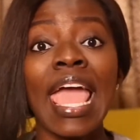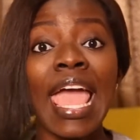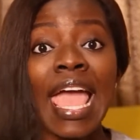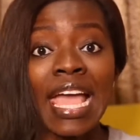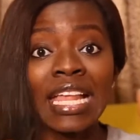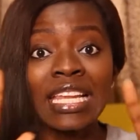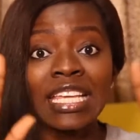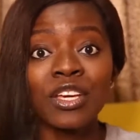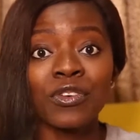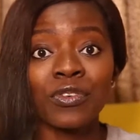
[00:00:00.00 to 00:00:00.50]

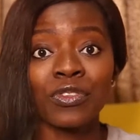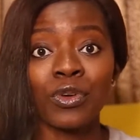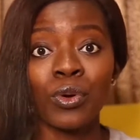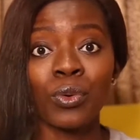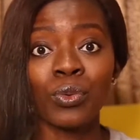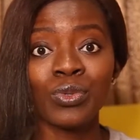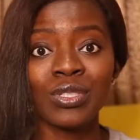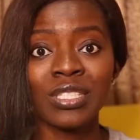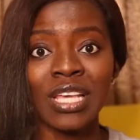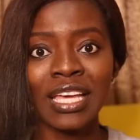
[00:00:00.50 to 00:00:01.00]
any of
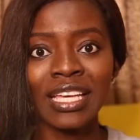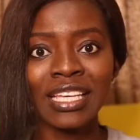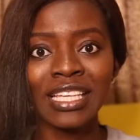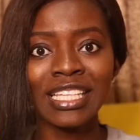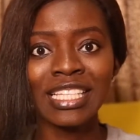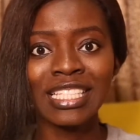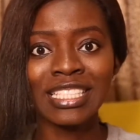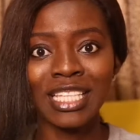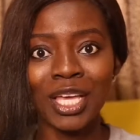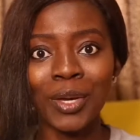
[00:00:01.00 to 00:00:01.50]
those,
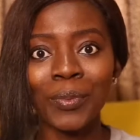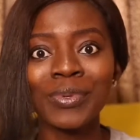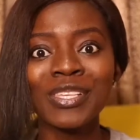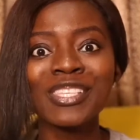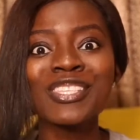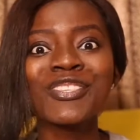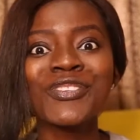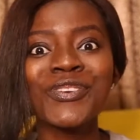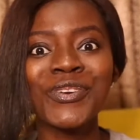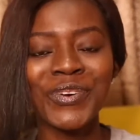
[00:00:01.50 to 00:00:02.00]

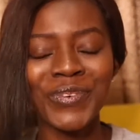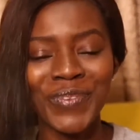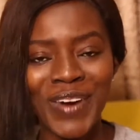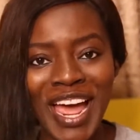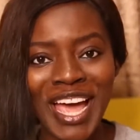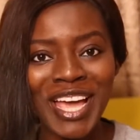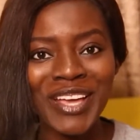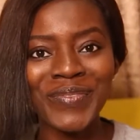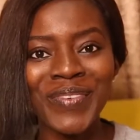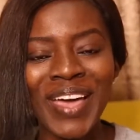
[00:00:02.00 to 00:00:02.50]

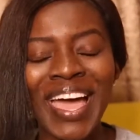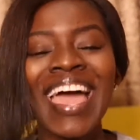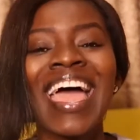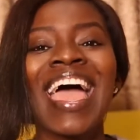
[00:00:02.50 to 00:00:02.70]
subscribe.